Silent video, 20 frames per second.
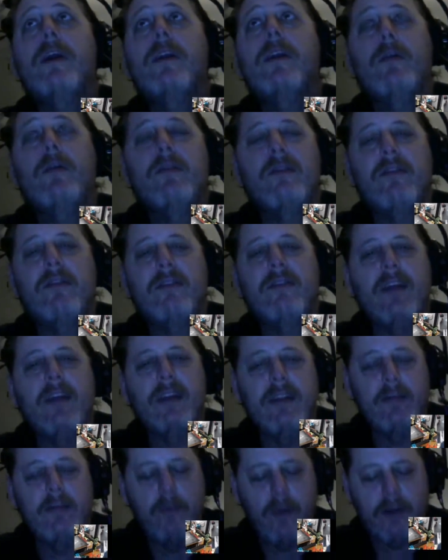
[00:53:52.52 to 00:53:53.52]
Uses it. He
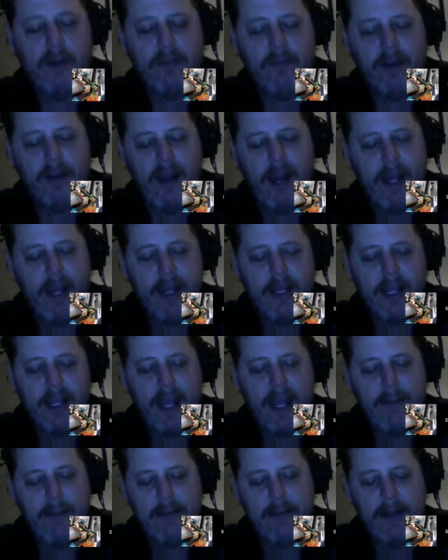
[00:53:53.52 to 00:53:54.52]
works for a high-end
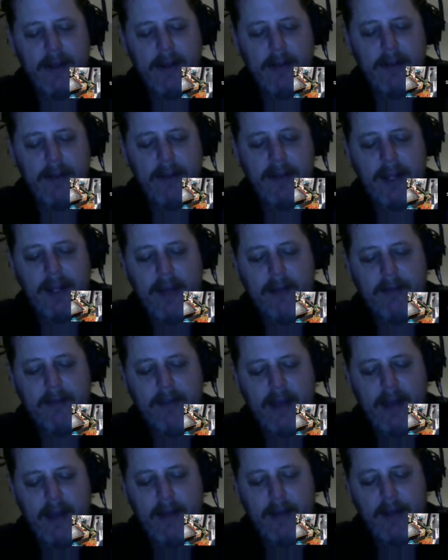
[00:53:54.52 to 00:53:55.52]
cabinet company
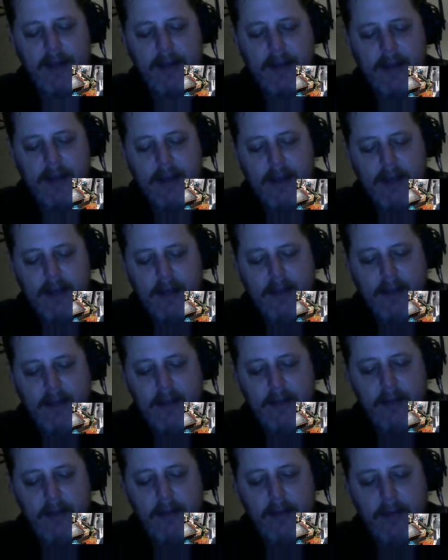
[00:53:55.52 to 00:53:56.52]
downtown, and they
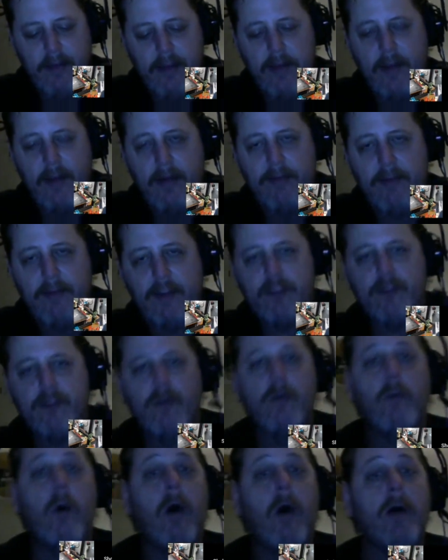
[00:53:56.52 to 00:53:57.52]
do
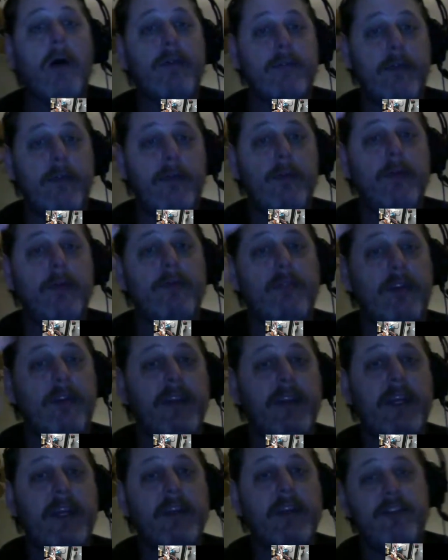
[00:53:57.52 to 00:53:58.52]
virtual walkthroughs and
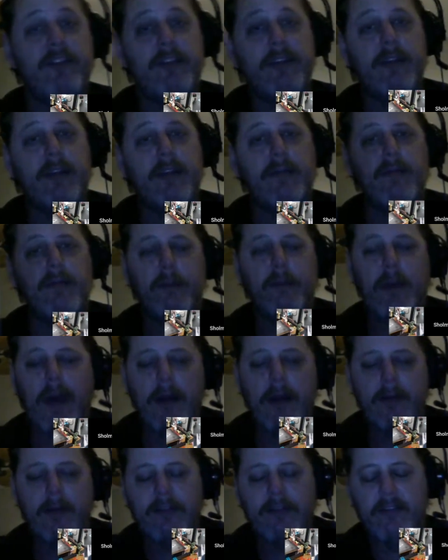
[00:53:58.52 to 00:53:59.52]
kitchen and
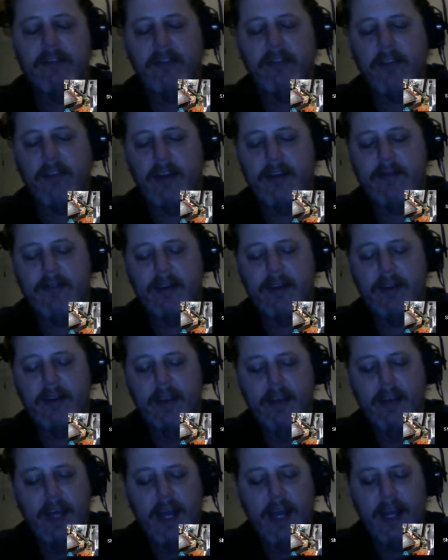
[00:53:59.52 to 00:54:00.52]
remodels and stuff. And
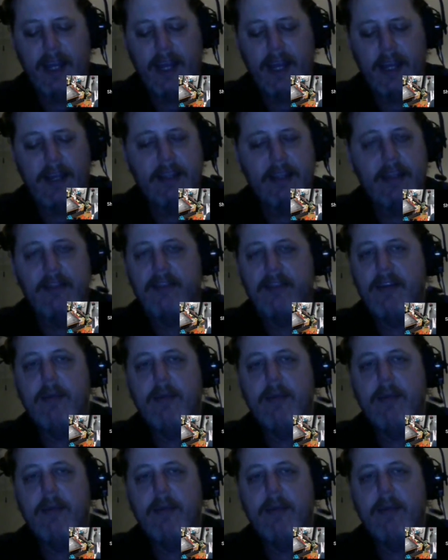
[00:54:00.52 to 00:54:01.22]
I got on that same